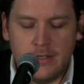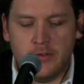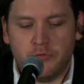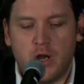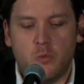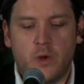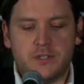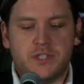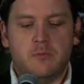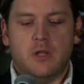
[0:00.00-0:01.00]
from which
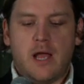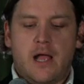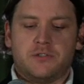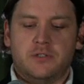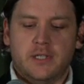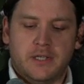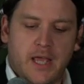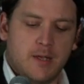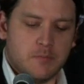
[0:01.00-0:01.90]
he will actually game the